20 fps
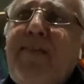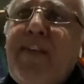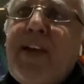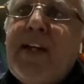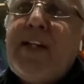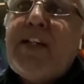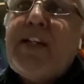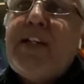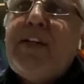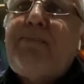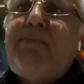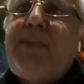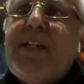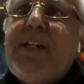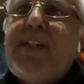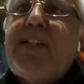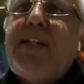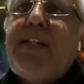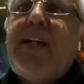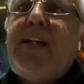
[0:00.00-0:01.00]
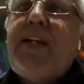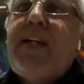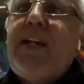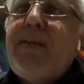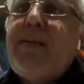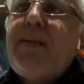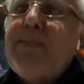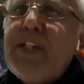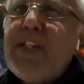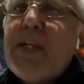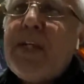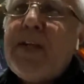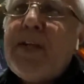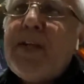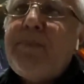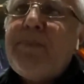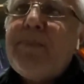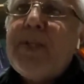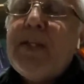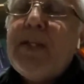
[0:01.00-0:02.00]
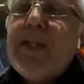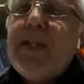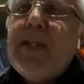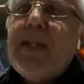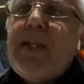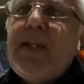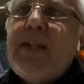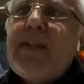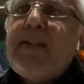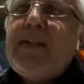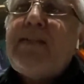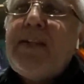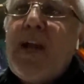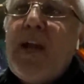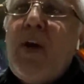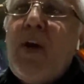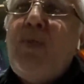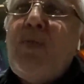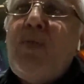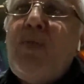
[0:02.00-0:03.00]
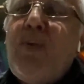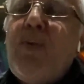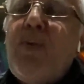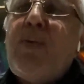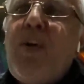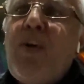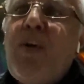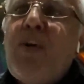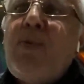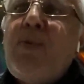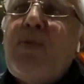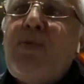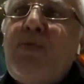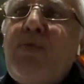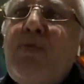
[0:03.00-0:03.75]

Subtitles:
affected personal liberty, it has now gone on